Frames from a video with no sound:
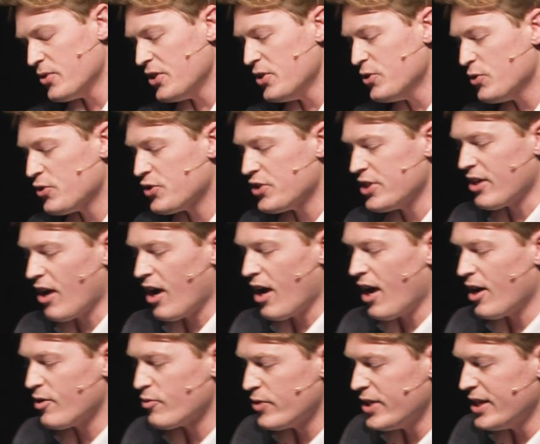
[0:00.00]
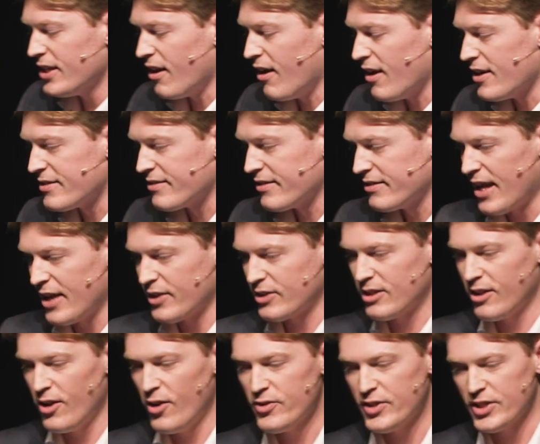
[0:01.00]
it was interesting, I realized that
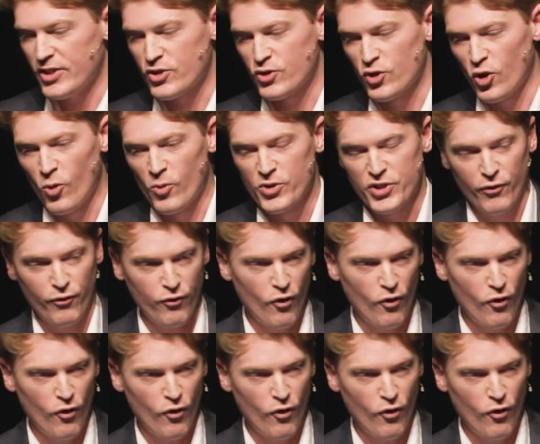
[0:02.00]
clothing store was a